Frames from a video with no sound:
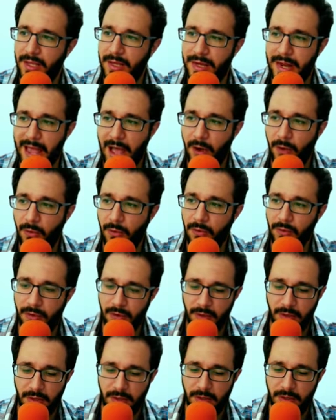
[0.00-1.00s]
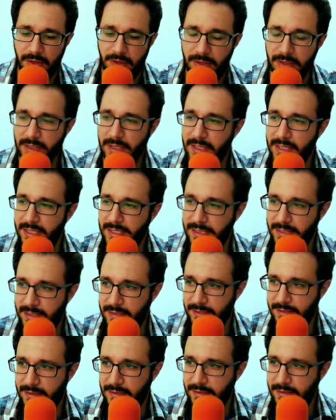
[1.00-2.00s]
Now,
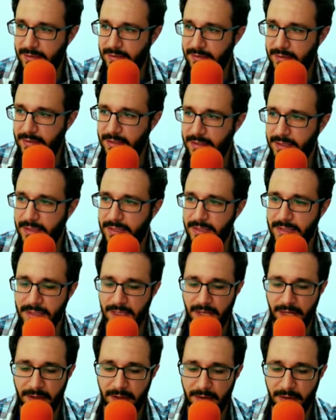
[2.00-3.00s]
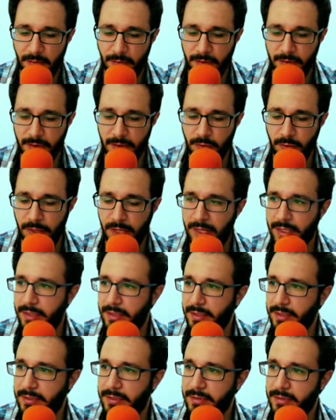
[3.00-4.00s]
this, this desire that was
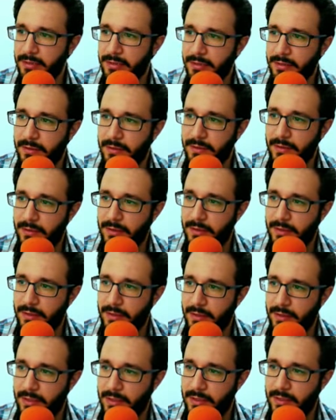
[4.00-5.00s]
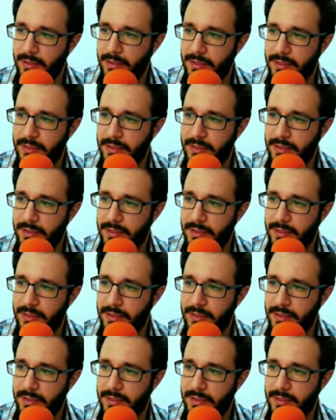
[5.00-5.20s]
created is